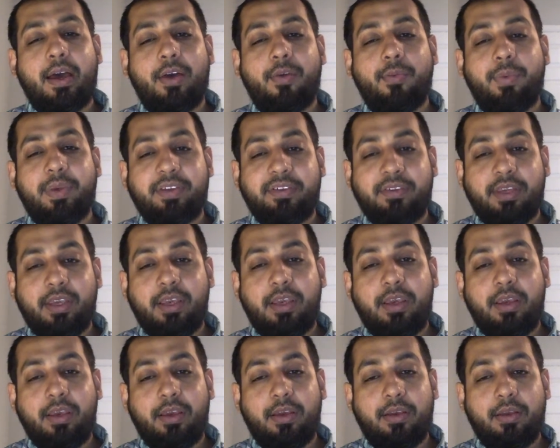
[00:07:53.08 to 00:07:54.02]
we
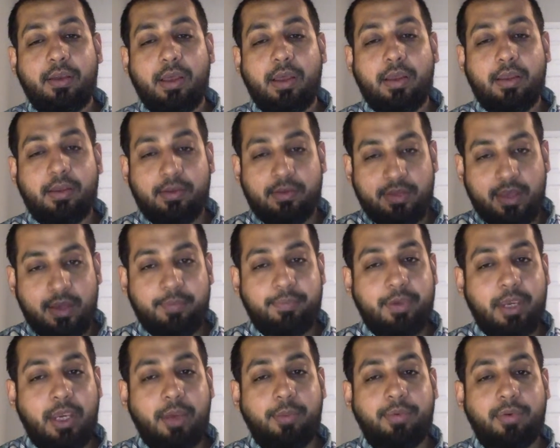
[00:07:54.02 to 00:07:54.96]
see some
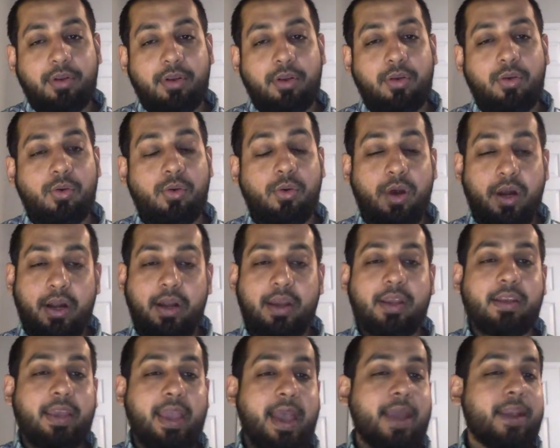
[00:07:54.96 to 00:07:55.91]
people who are
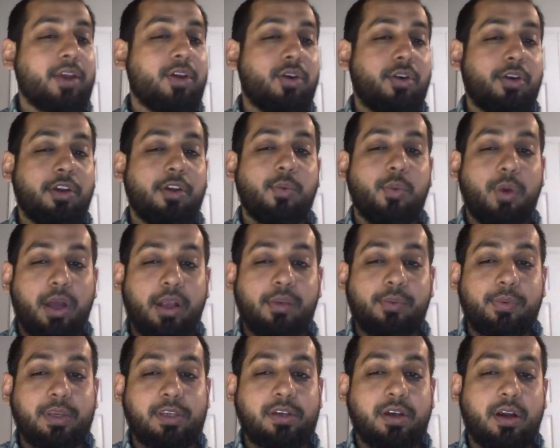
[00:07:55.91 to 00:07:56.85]
in category 1,
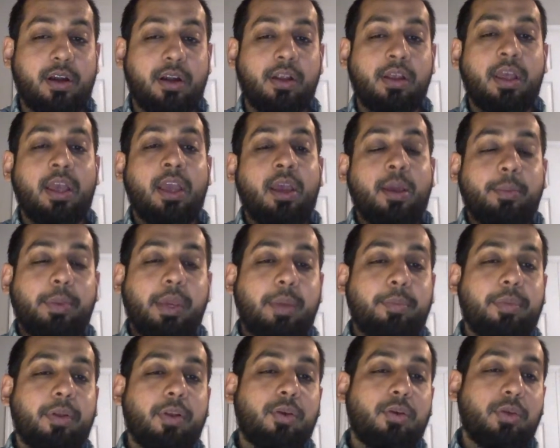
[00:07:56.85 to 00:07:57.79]
which are
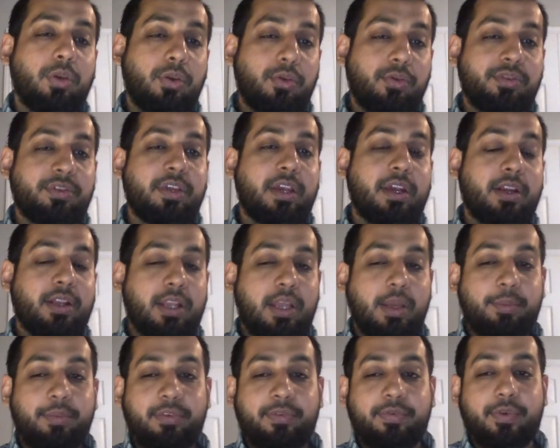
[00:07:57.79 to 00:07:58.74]
people who use their
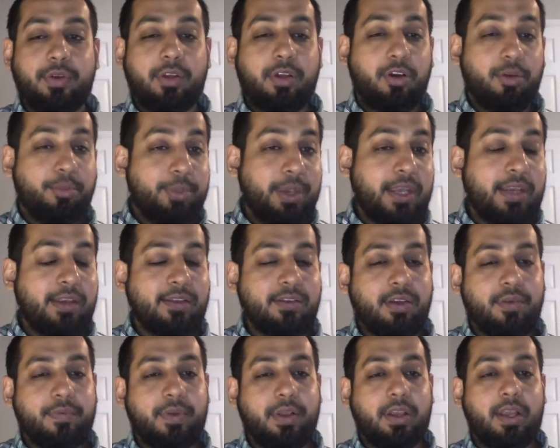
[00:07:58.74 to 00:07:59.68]
limbs for the obedience
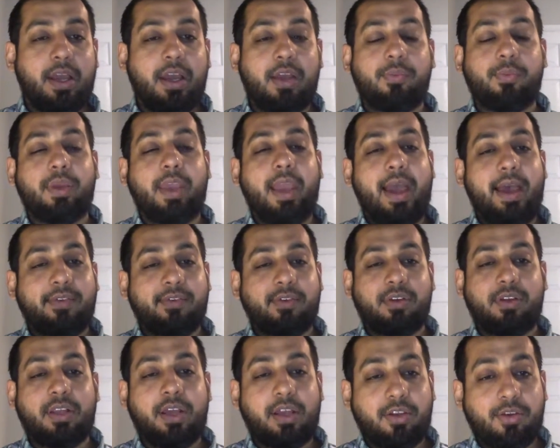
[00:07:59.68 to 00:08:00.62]
of Allah, and we ask
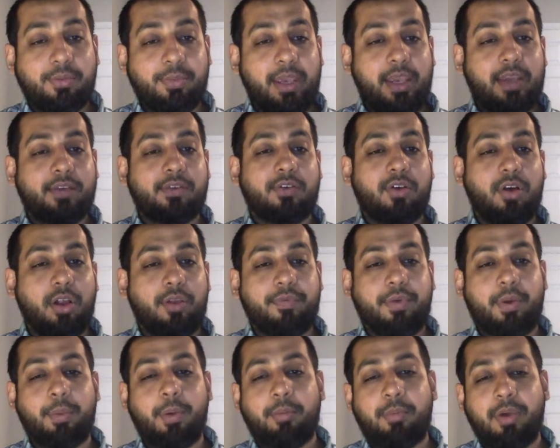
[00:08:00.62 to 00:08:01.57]
Allah to make us all
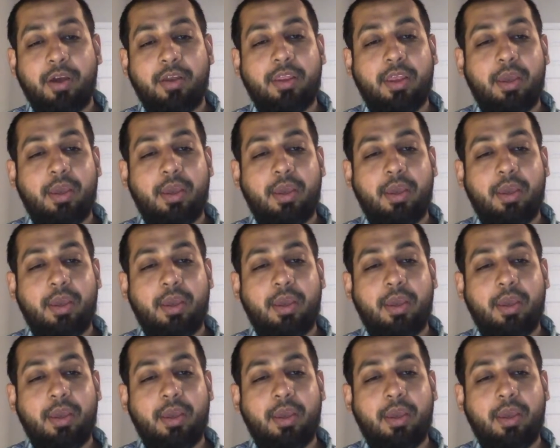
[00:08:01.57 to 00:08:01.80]
from among